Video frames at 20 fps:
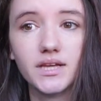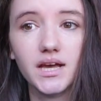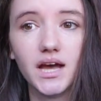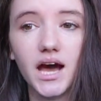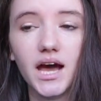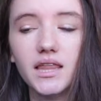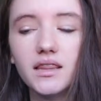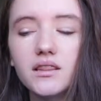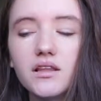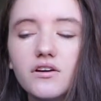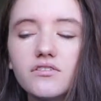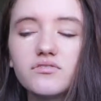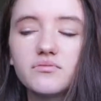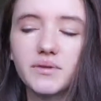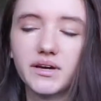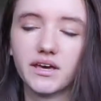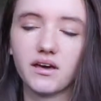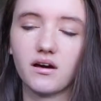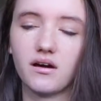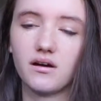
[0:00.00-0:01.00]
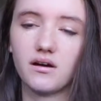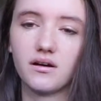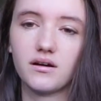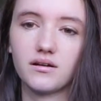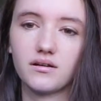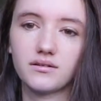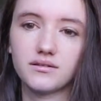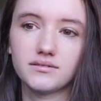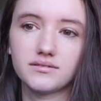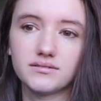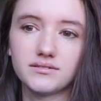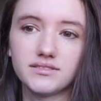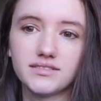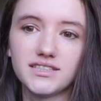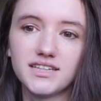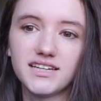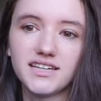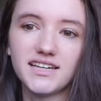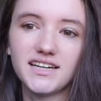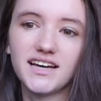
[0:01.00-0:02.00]
I love my car.
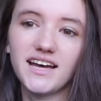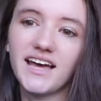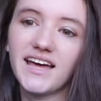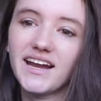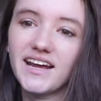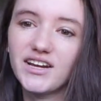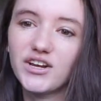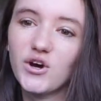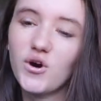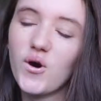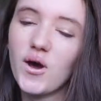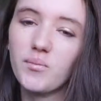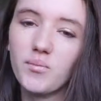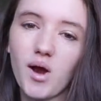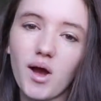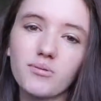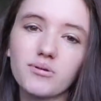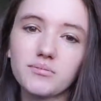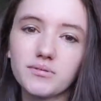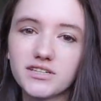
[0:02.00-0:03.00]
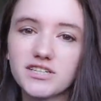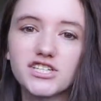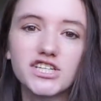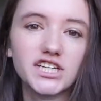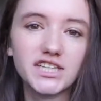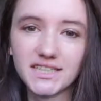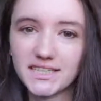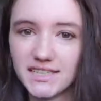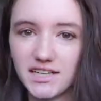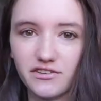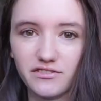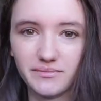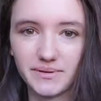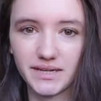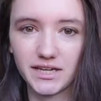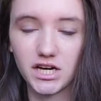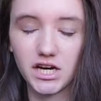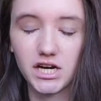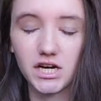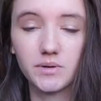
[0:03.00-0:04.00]
And I know I probably shouldn't love
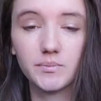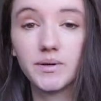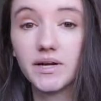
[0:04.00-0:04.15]
my car,